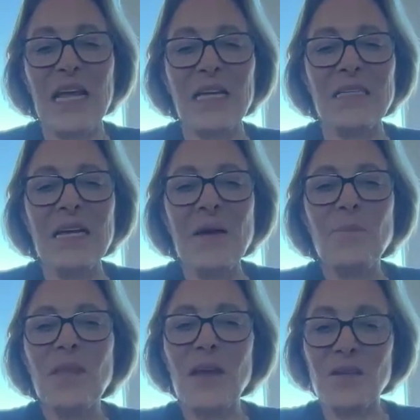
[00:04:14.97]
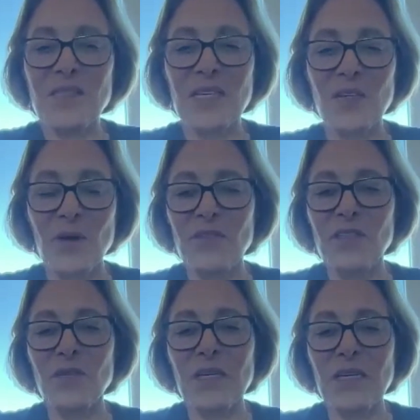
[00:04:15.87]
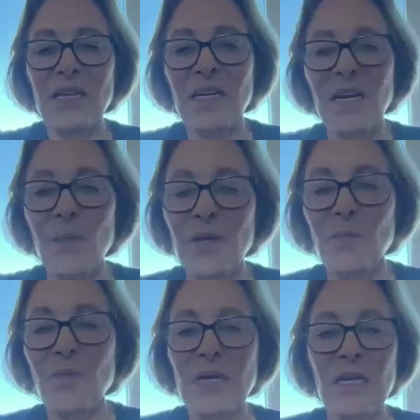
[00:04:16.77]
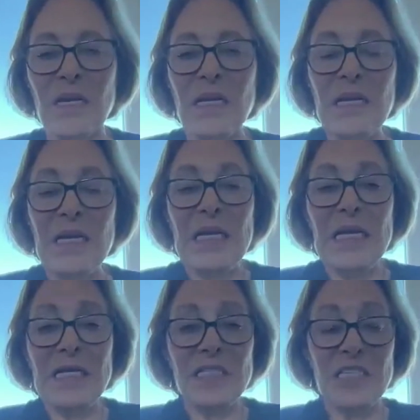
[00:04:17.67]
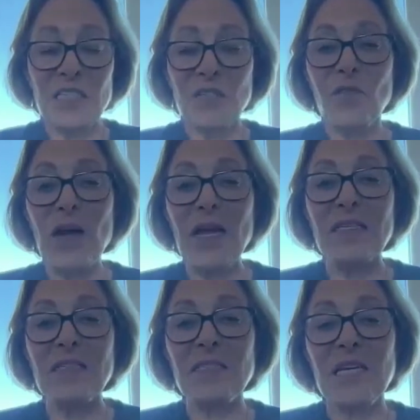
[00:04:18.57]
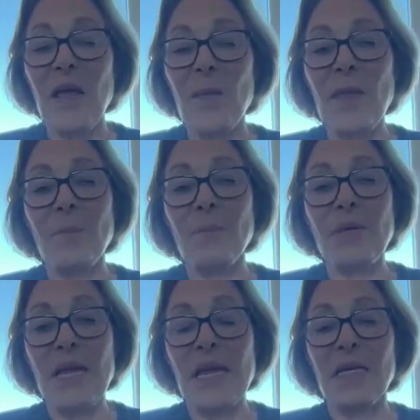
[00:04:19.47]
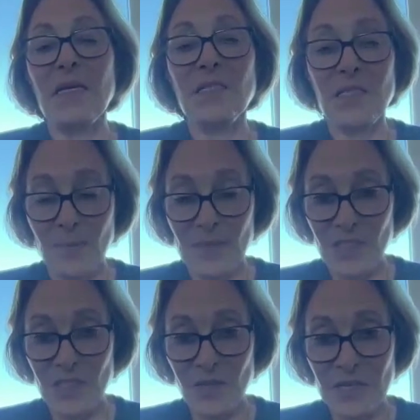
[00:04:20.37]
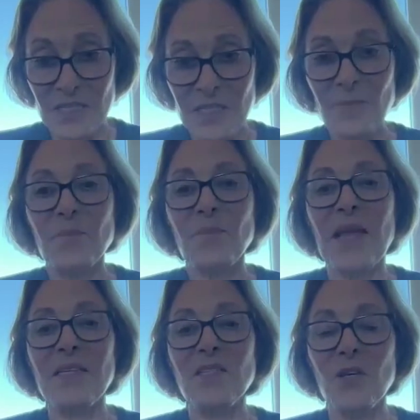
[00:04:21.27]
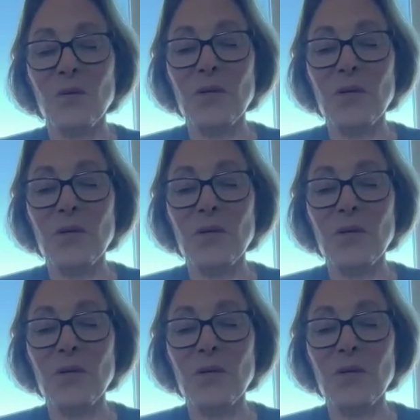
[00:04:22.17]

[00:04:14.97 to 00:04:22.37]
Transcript: And they all said, you have to do it again. And I want to bring 6 friends. And that began Summit Series. And so